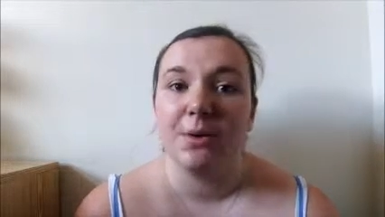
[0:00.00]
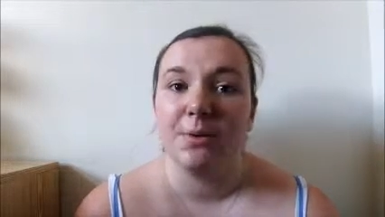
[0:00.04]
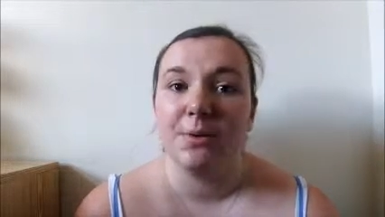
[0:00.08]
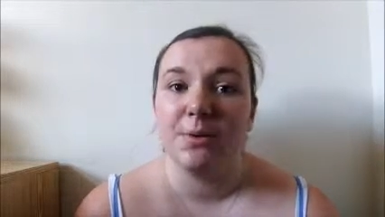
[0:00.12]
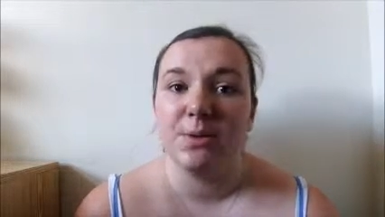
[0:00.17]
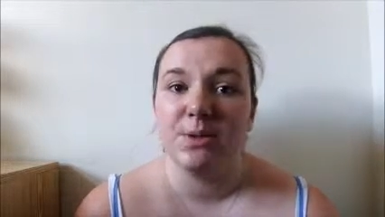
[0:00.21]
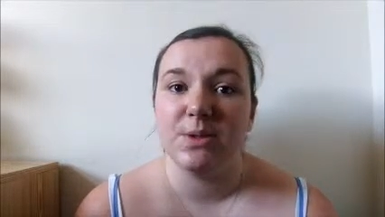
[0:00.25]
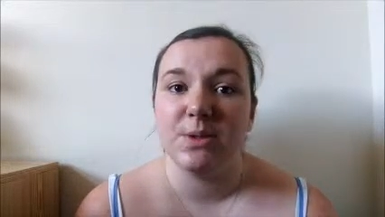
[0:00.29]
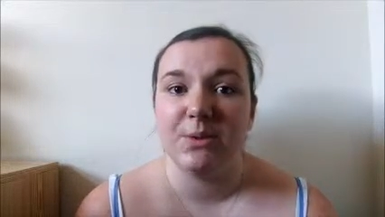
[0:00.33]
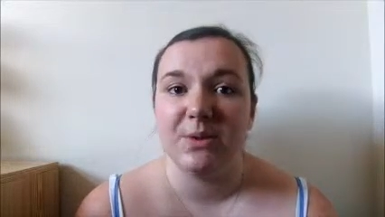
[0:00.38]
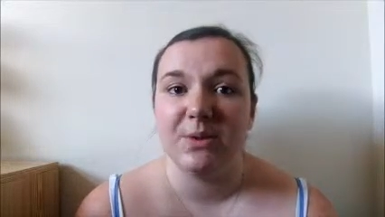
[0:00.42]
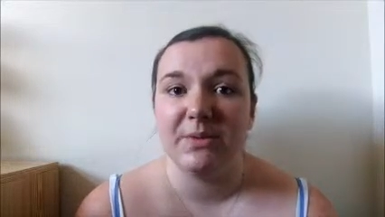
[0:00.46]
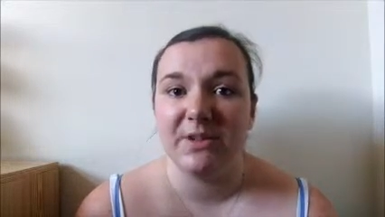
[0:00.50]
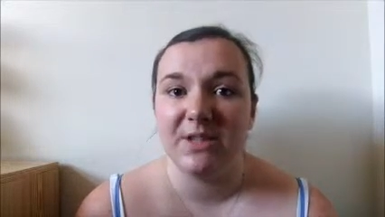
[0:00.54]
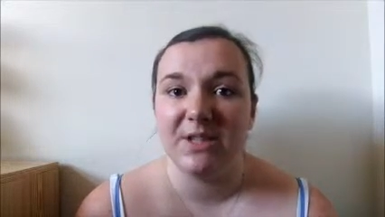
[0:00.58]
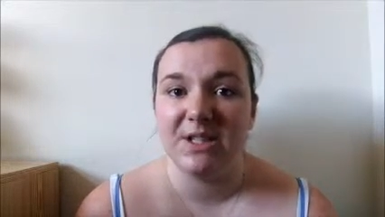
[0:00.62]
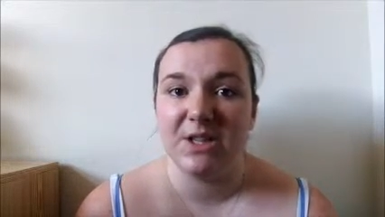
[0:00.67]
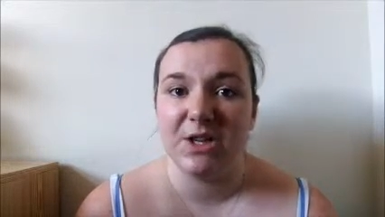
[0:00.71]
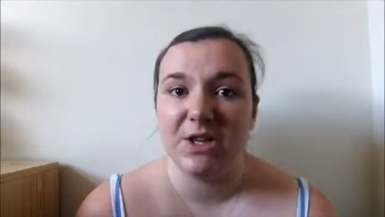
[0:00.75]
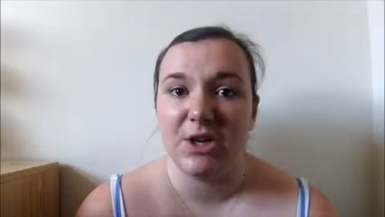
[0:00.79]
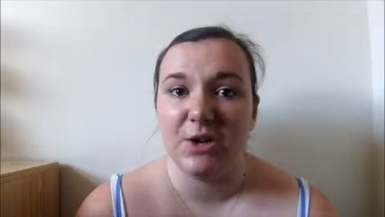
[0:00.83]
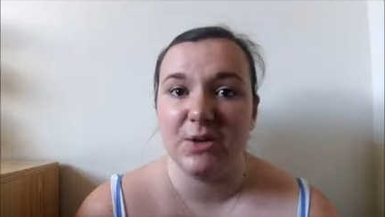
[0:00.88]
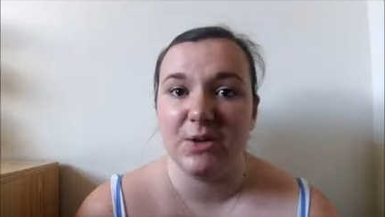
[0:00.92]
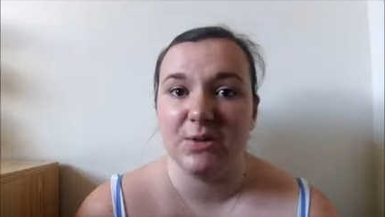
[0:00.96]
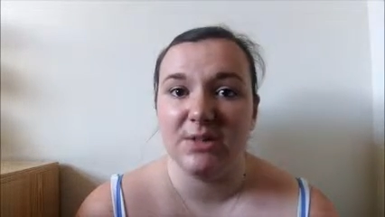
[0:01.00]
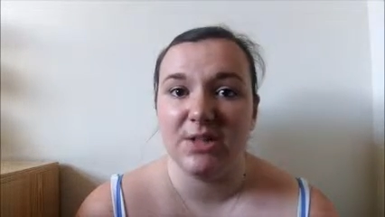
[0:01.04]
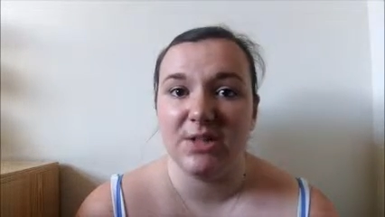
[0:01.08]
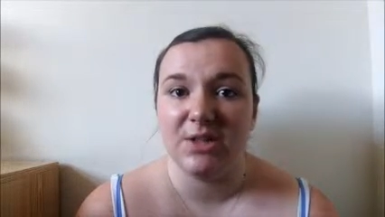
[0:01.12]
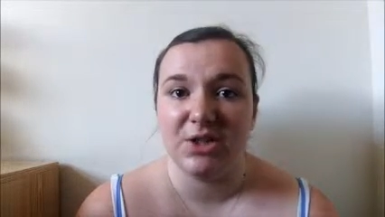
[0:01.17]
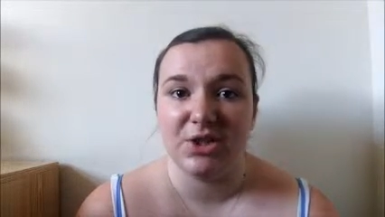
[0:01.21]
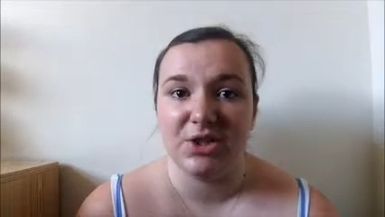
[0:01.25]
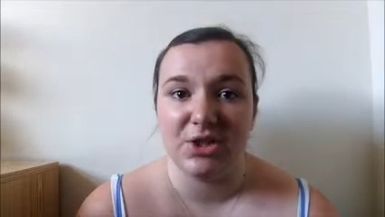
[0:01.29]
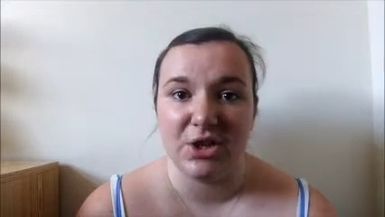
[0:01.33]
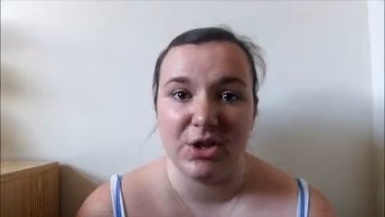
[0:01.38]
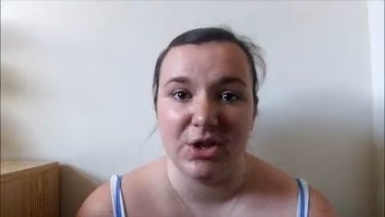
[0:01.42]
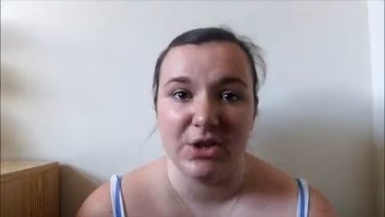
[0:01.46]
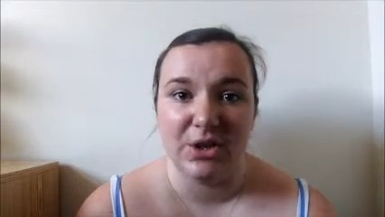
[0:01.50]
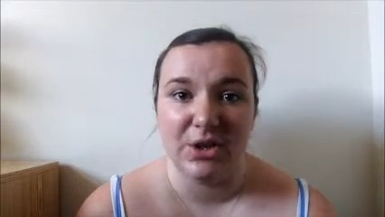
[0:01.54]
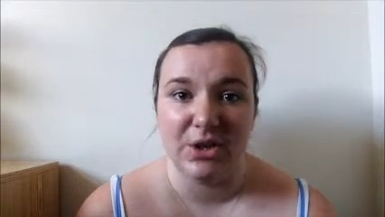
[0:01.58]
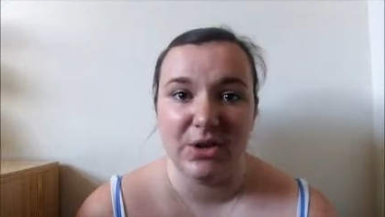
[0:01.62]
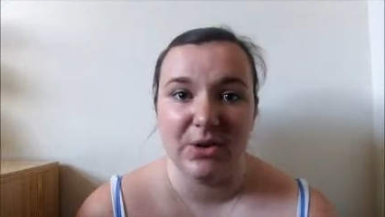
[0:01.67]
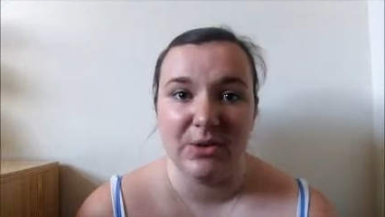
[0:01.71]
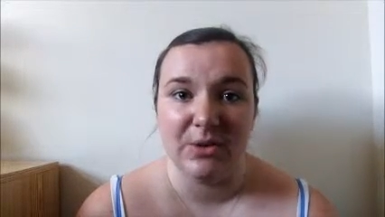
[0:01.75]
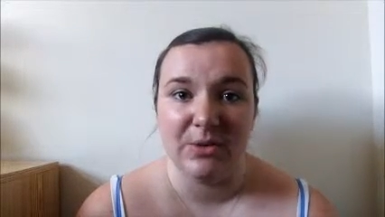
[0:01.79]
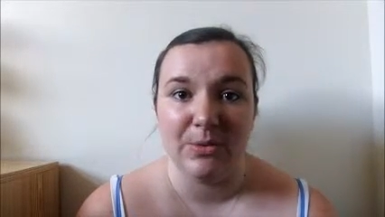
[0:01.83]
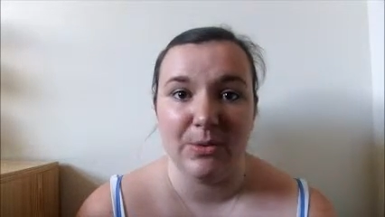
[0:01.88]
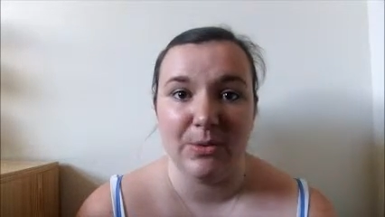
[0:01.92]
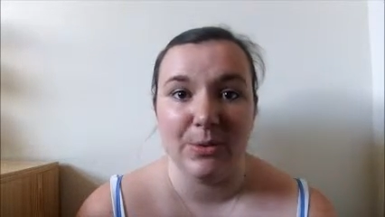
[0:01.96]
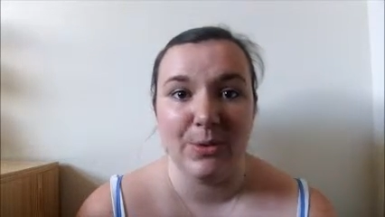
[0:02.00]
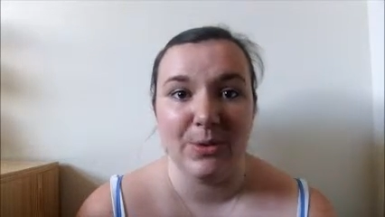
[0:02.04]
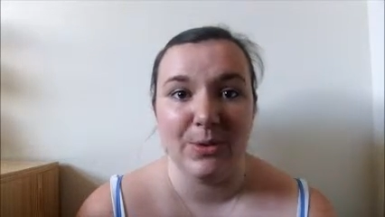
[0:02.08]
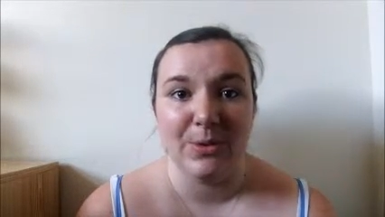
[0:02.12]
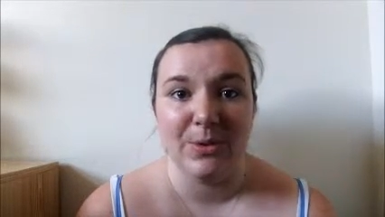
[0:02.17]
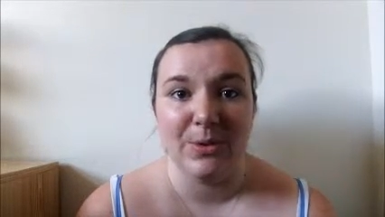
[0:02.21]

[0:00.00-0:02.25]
I will do a video to show you